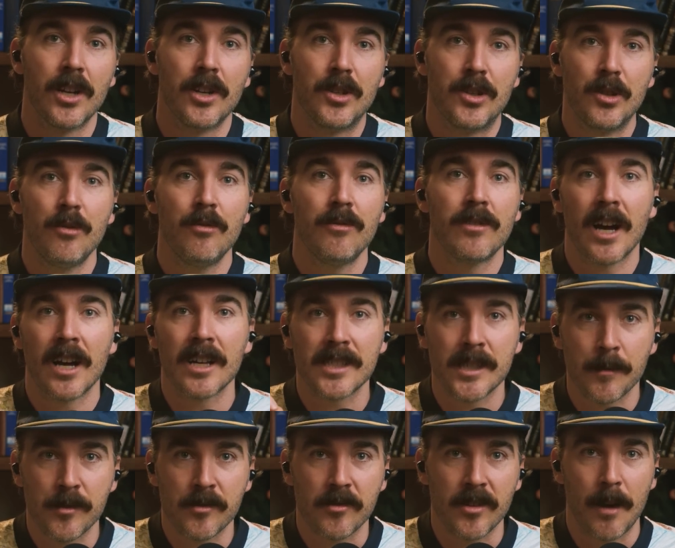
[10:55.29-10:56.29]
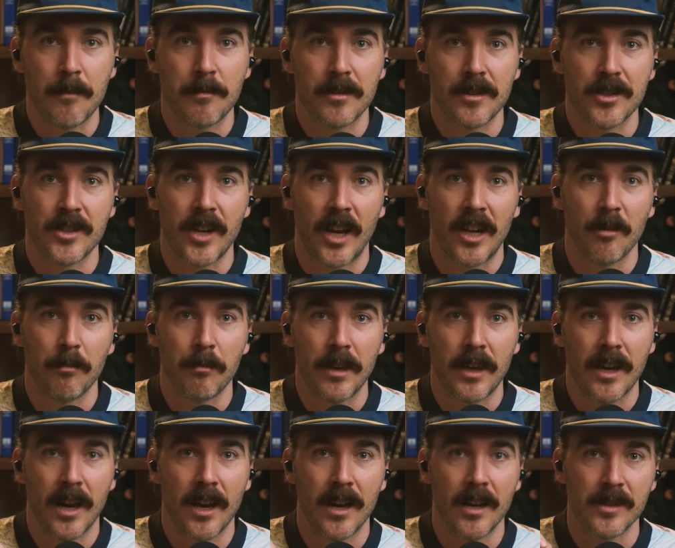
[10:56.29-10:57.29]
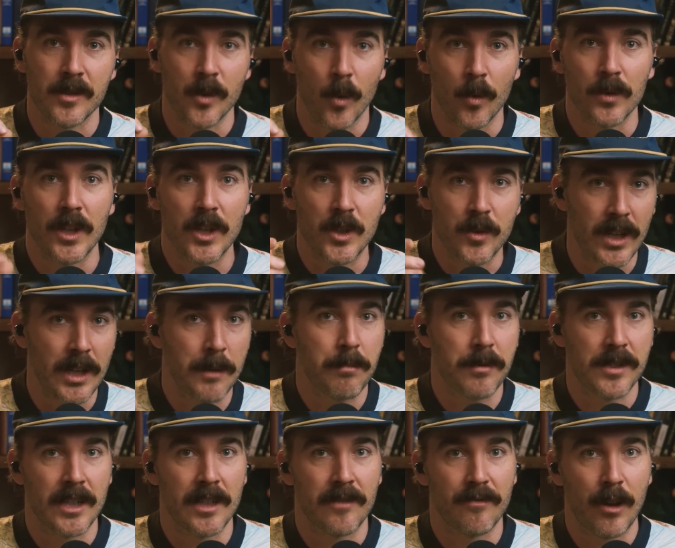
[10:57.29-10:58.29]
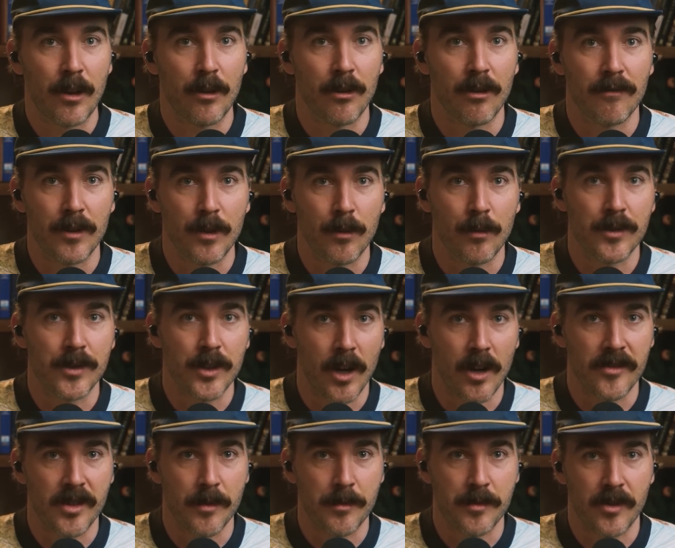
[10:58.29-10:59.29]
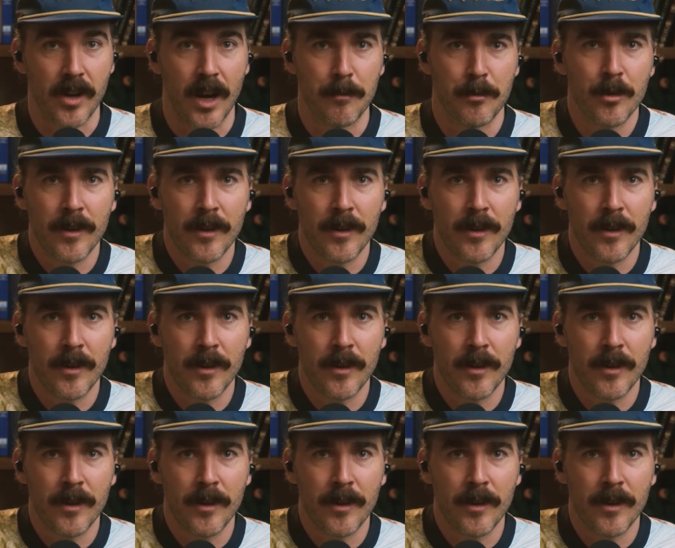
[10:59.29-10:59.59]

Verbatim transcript: Do not subscribe to this channel because only 20% of regular viewers are subscribed.